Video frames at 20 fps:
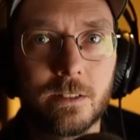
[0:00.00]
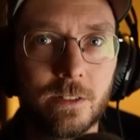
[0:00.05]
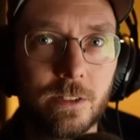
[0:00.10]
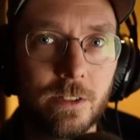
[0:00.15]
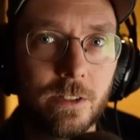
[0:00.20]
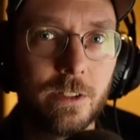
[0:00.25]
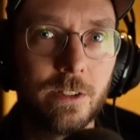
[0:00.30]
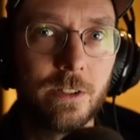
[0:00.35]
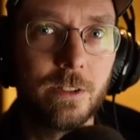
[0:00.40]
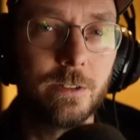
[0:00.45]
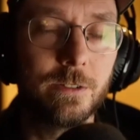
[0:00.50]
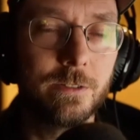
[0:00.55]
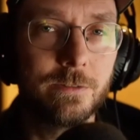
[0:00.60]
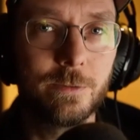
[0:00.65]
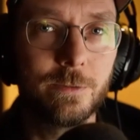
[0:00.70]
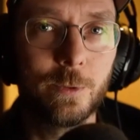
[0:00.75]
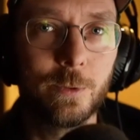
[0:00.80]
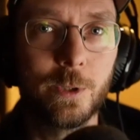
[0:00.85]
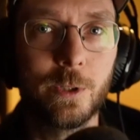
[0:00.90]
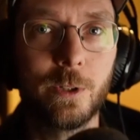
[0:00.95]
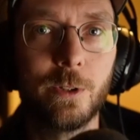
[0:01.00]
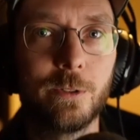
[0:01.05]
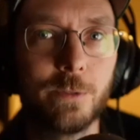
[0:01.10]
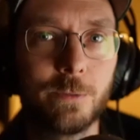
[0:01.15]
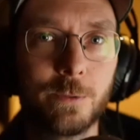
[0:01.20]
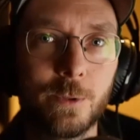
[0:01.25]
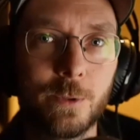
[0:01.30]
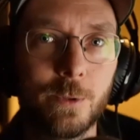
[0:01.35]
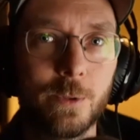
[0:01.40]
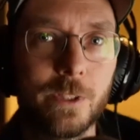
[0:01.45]
we're
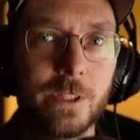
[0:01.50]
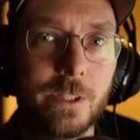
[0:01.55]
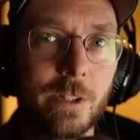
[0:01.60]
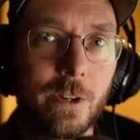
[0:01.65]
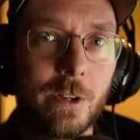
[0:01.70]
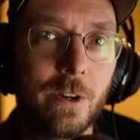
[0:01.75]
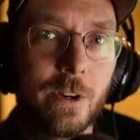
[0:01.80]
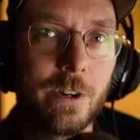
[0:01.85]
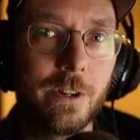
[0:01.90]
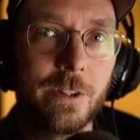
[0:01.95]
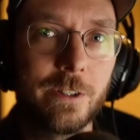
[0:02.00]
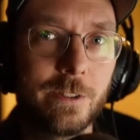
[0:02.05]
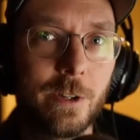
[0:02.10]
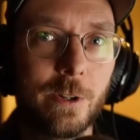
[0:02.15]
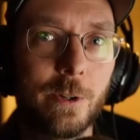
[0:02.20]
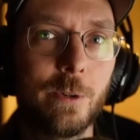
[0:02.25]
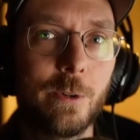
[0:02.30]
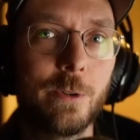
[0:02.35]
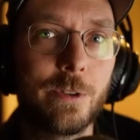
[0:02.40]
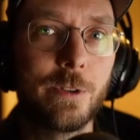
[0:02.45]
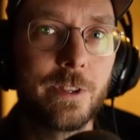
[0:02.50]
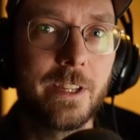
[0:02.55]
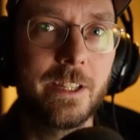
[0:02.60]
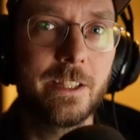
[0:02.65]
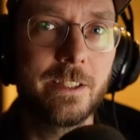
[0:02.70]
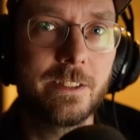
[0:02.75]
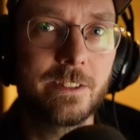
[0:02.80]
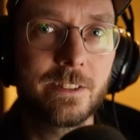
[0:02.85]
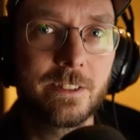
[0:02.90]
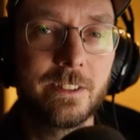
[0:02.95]
all doing our own
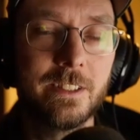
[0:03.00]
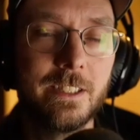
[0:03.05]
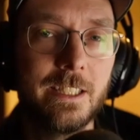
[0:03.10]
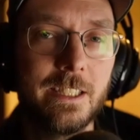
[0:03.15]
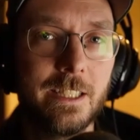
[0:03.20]
things.